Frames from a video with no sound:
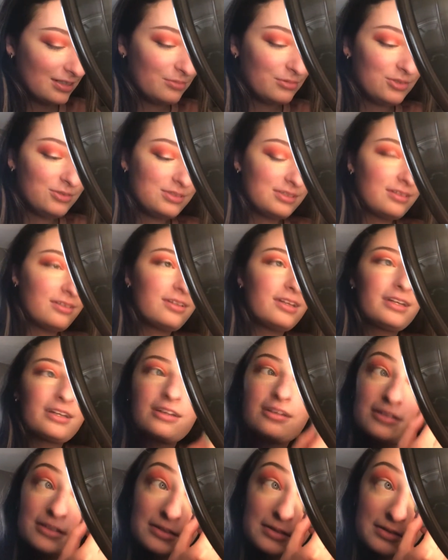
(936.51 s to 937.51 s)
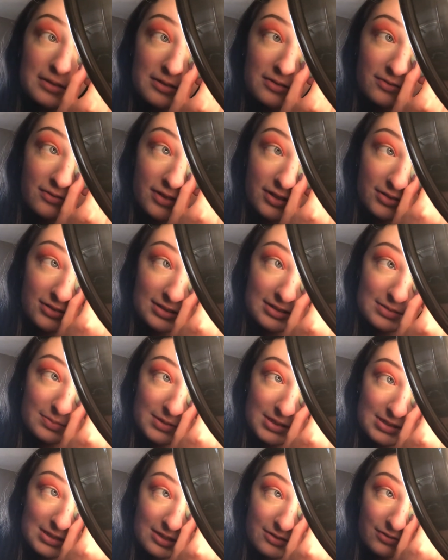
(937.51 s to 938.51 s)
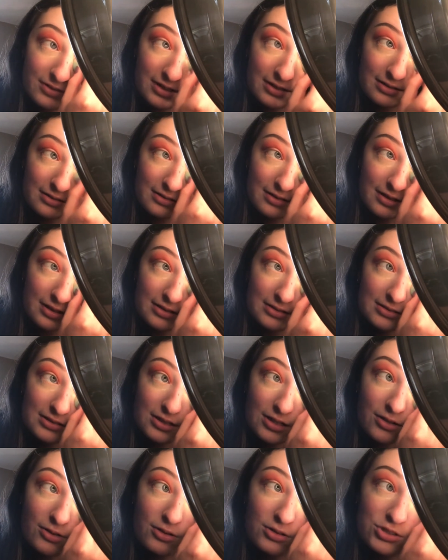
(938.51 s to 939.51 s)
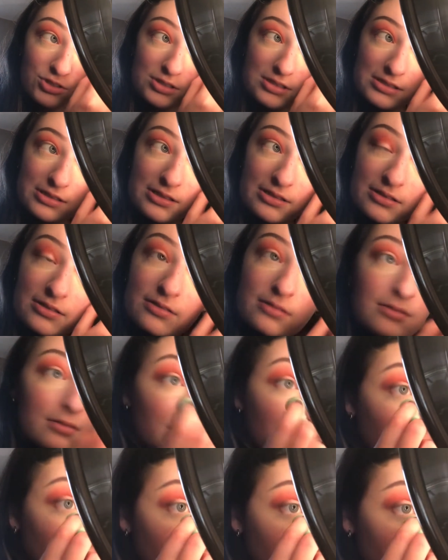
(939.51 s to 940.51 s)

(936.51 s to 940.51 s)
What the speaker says: I'm used to, like, very specific things, you know, just sit and